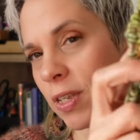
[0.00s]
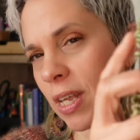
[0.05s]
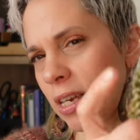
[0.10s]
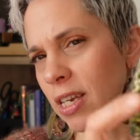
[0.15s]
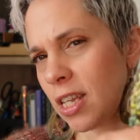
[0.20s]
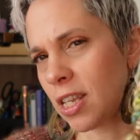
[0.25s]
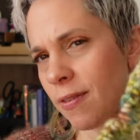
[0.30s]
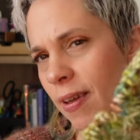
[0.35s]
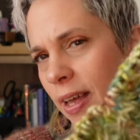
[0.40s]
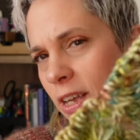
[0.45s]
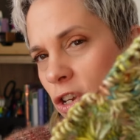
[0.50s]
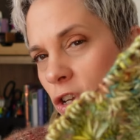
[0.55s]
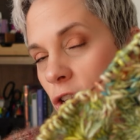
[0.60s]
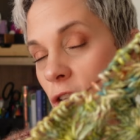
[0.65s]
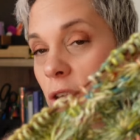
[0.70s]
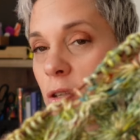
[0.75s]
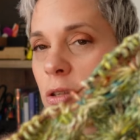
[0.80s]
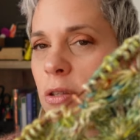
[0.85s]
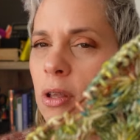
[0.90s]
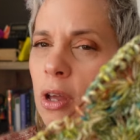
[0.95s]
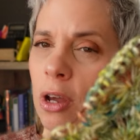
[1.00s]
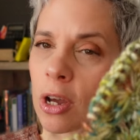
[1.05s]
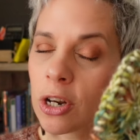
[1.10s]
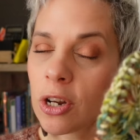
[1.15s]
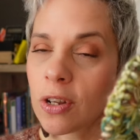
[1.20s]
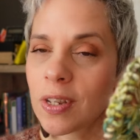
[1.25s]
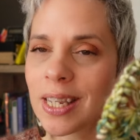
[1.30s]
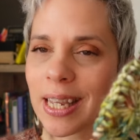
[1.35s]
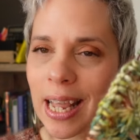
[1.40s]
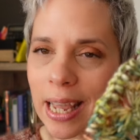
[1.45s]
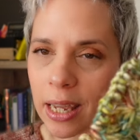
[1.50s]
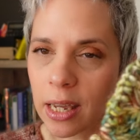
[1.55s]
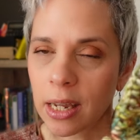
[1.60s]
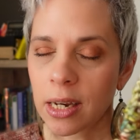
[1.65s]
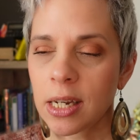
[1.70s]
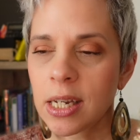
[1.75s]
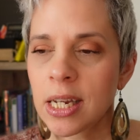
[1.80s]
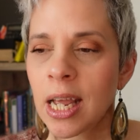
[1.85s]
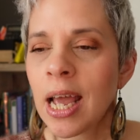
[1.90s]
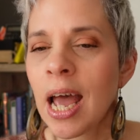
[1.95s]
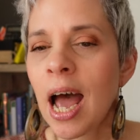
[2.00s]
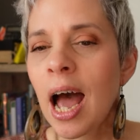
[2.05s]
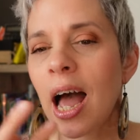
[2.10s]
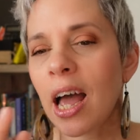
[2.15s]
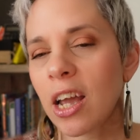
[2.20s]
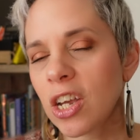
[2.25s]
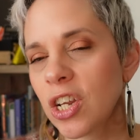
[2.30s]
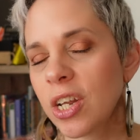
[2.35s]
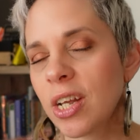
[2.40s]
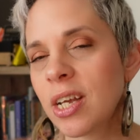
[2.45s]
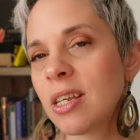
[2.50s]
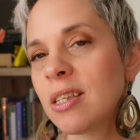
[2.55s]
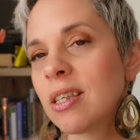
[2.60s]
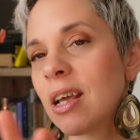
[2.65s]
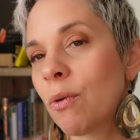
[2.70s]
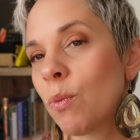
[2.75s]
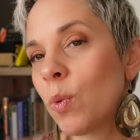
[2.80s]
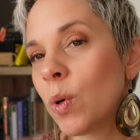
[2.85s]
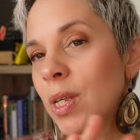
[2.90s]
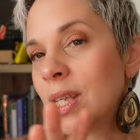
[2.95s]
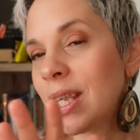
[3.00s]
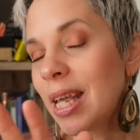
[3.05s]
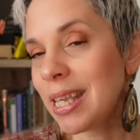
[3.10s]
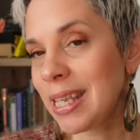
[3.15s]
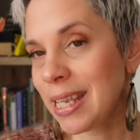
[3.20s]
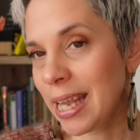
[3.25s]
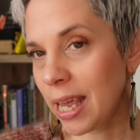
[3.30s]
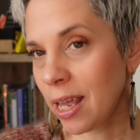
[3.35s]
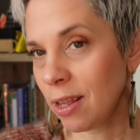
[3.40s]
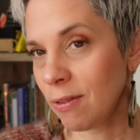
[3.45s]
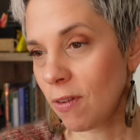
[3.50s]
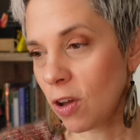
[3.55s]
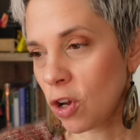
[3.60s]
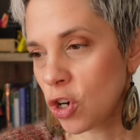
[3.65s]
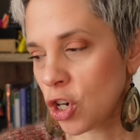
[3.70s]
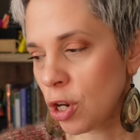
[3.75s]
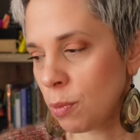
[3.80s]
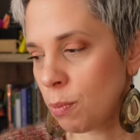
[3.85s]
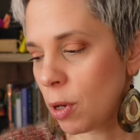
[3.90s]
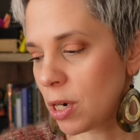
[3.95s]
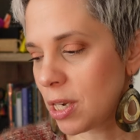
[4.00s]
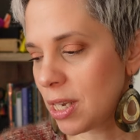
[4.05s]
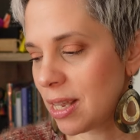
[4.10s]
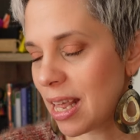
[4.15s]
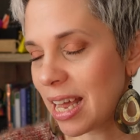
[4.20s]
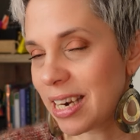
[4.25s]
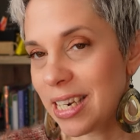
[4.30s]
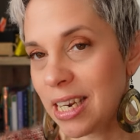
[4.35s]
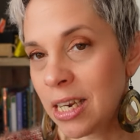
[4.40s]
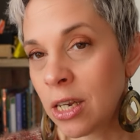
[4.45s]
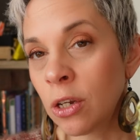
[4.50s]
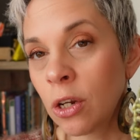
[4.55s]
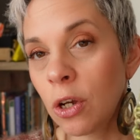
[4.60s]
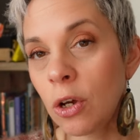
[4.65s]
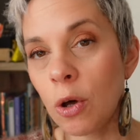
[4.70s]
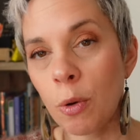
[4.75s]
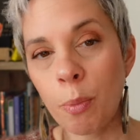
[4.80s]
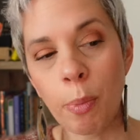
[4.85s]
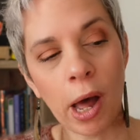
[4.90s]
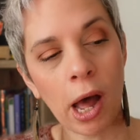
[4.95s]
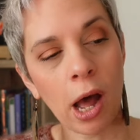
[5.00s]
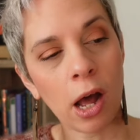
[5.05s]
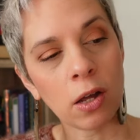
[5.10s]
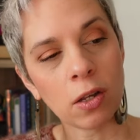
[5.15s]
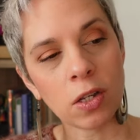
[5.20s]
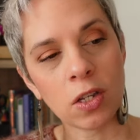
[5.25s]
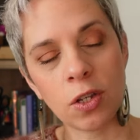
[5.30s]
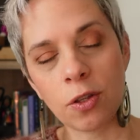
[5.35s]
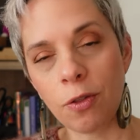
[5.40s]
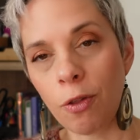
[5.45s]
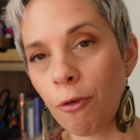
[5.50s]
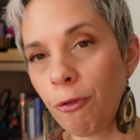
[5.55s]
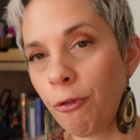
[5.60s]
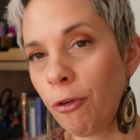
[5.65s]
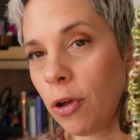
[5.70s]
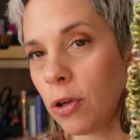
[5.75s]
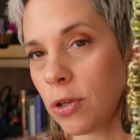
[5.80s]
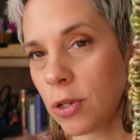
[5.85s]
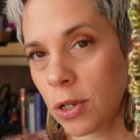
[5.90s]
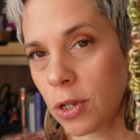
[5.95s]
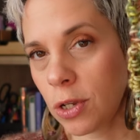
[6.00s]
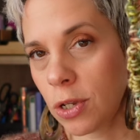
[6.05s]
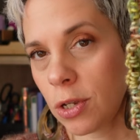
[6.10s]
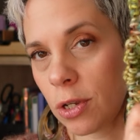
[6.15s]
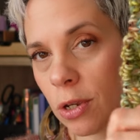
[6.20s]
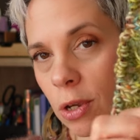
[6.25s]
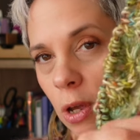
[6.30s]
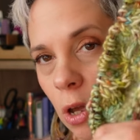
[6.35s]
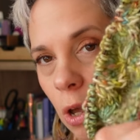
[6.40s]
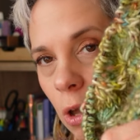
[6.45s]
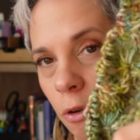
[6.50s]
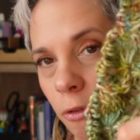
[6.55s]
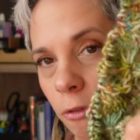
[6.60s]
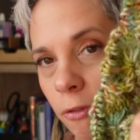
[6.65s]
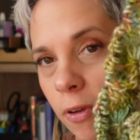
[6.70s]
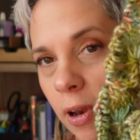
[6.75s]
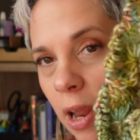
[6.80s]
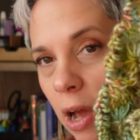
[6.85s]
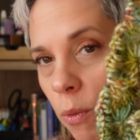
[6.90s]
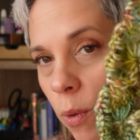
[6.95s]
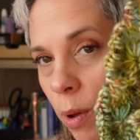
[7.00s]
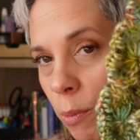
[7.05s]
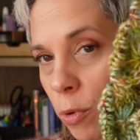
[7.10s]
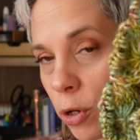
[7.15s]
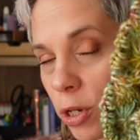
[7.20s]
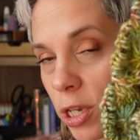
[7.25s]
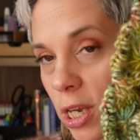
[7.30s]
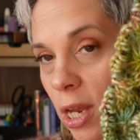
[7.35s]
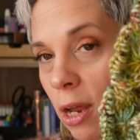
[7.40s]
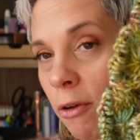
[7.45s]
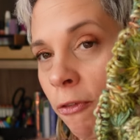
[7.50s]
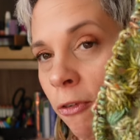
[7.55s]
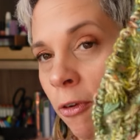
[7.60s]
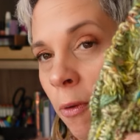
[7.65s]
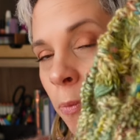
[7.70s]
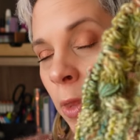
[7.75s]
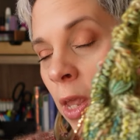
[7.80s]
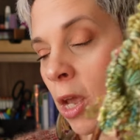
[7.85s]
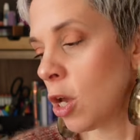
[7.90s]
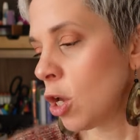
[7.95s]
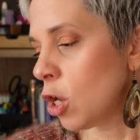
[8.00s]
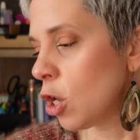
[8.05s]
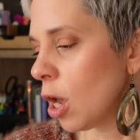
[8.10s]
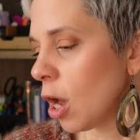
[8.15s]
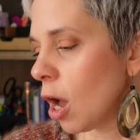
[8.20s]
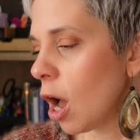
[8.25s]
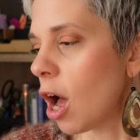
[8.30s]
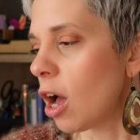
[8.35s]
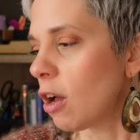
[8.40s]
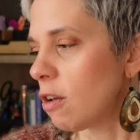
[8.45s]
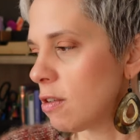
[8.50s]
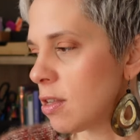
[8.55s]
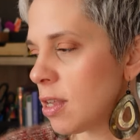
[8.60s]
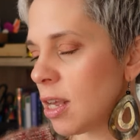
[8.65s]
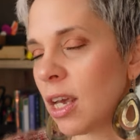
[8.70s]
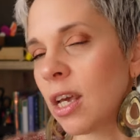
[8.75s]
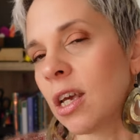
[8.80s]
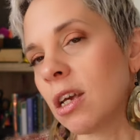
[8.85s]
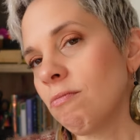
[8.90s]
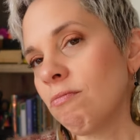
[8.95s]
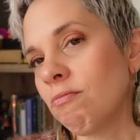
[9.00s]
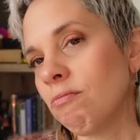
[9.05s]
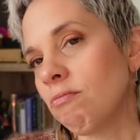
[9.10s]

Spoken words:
Satisfaction, third or second. Actually, there was a second version, but that didn't go past the first flower motif. I think